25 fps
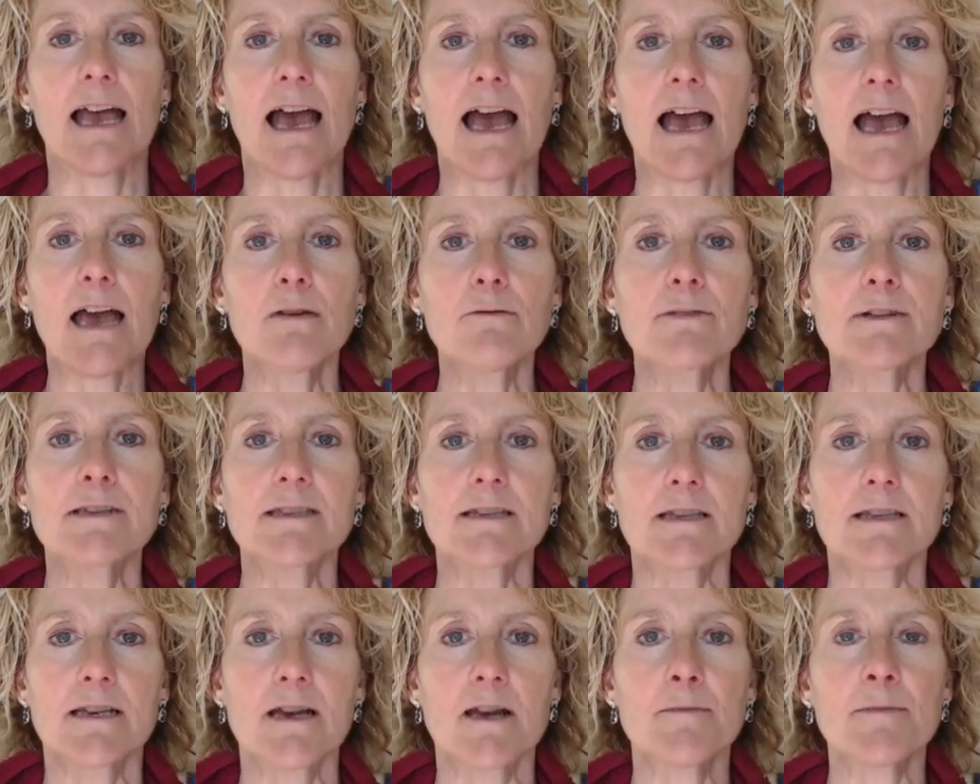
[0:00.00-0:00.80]
I
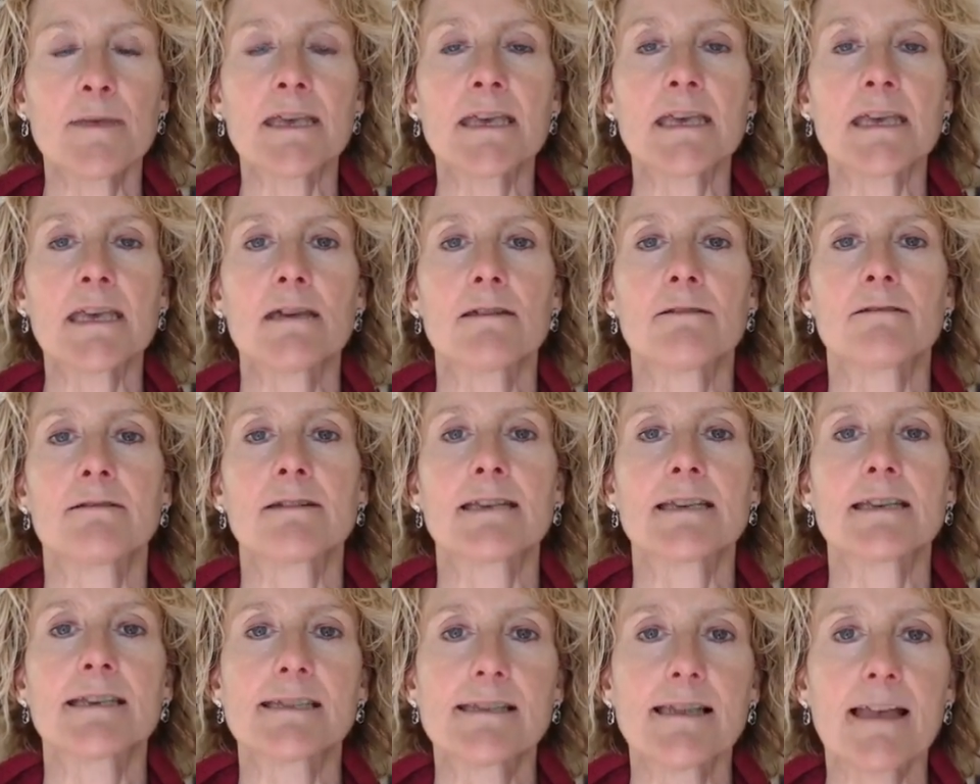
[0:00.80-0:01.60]
was coming here in
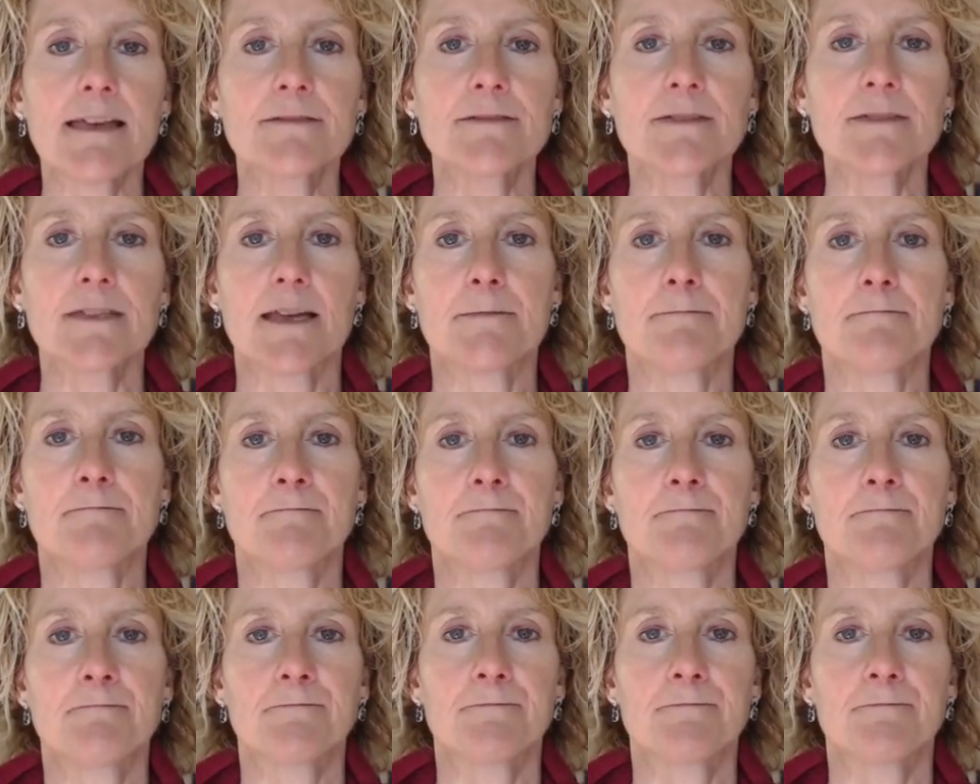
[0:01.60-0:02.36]
this lifetime